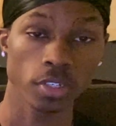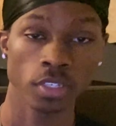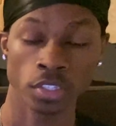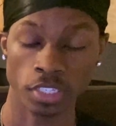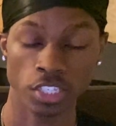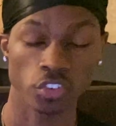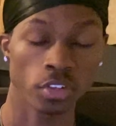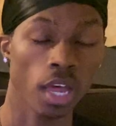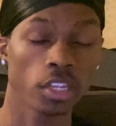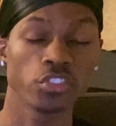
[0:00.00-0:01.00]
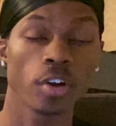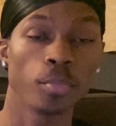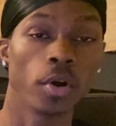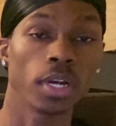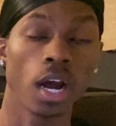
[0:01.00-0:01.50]
to get your knowledge up
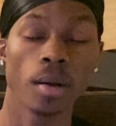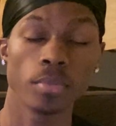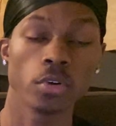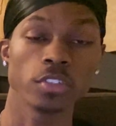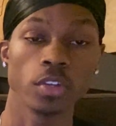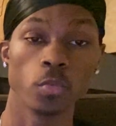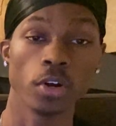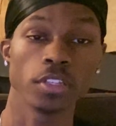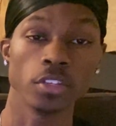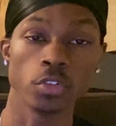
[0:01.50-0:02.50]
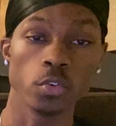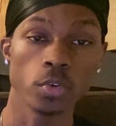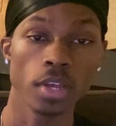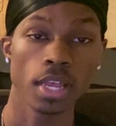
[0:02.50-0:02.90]
on combos and what to do